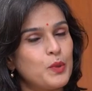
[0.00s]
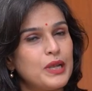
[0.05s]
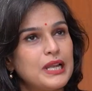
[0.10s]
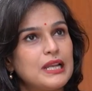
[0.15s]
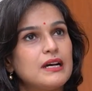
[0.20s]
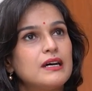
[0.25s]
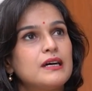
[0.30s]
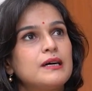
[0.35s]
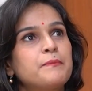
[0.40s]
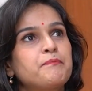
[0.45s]

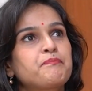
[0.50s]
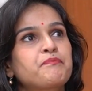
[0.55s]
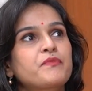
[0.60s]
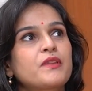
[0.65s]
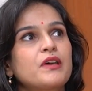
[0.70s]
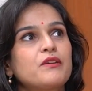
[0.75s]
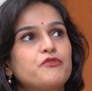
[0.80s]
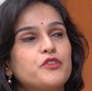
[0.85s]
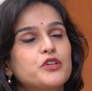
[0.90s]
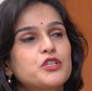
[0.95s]

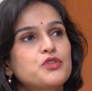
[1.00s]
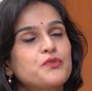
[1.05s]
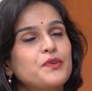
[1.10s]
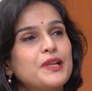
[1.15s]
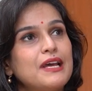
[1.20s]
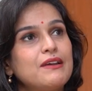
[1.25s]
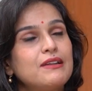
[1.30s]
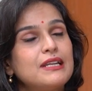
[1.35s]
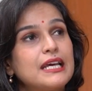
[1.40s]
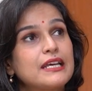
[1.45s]
Well, first of
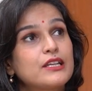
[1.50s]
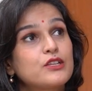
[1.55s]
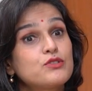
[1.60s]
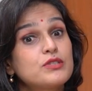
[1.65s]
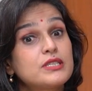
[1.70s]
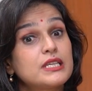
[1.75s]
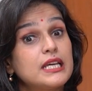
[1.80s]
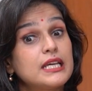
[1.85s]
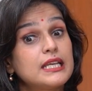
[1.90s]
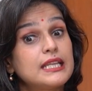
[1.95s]
all, I'd like to
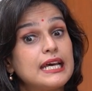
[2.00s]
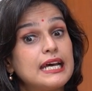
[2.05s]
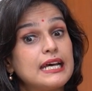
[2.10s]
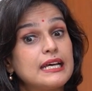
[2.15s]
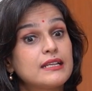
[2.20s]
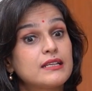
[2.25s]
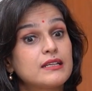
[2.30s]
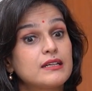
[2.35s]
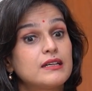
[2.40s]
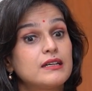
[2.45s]
say
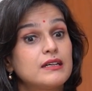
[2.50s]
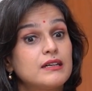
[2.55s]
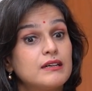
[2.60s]
that,